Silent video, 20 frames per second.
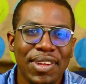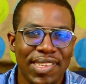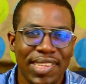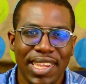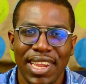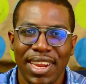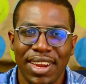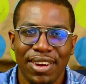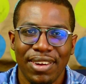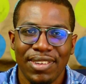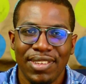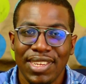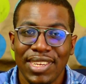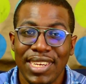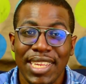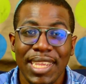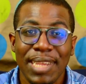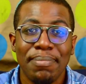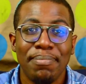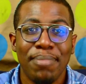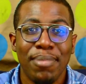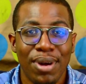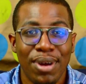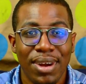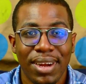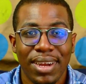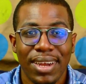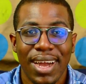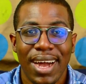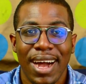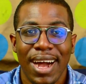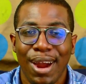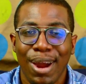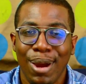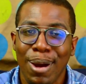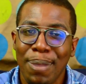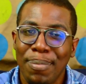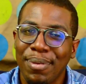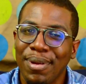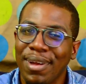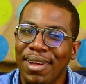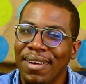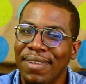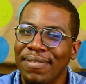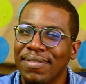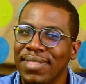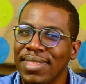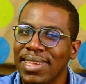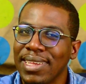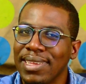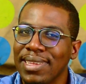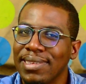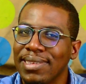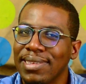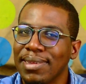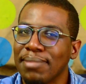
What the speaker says: here to debunk a couple of these